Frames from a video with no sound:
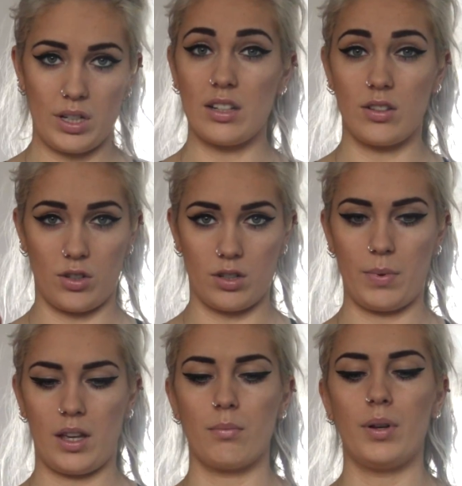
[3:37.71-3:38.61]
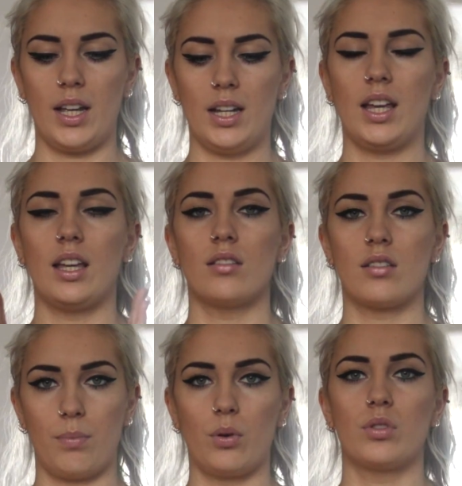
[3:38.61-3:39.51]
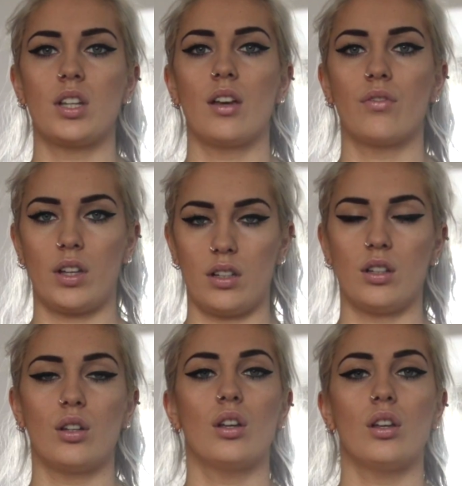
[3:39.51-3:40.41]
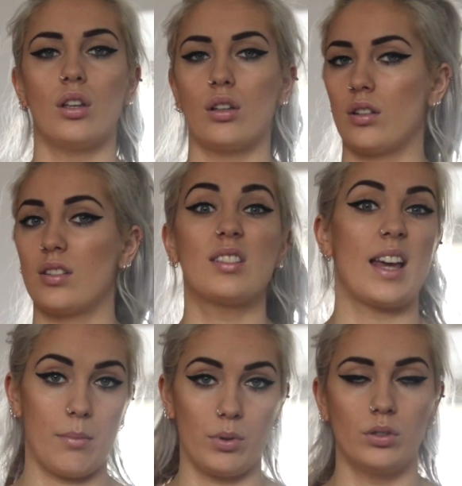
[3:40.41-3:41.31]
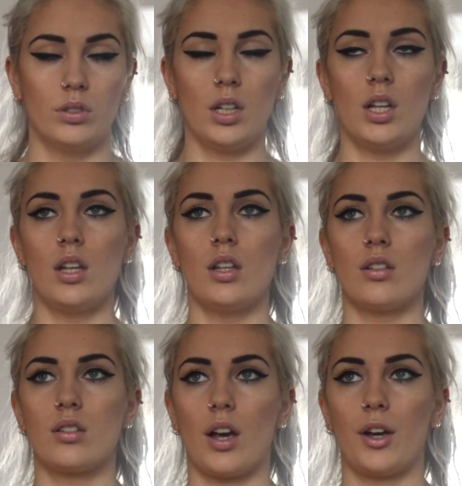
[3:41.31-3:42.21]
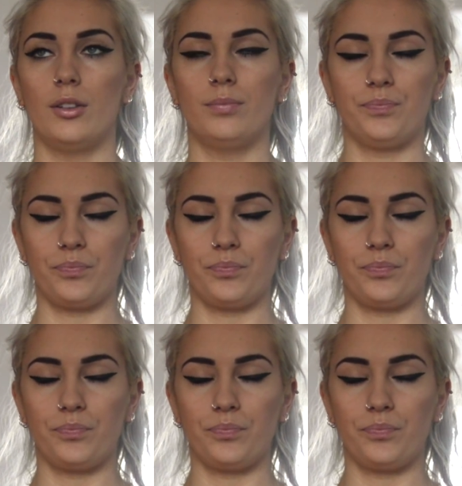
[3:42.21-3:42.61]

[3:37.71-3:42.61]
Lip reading: It needs to just be completely supportive and stable. So,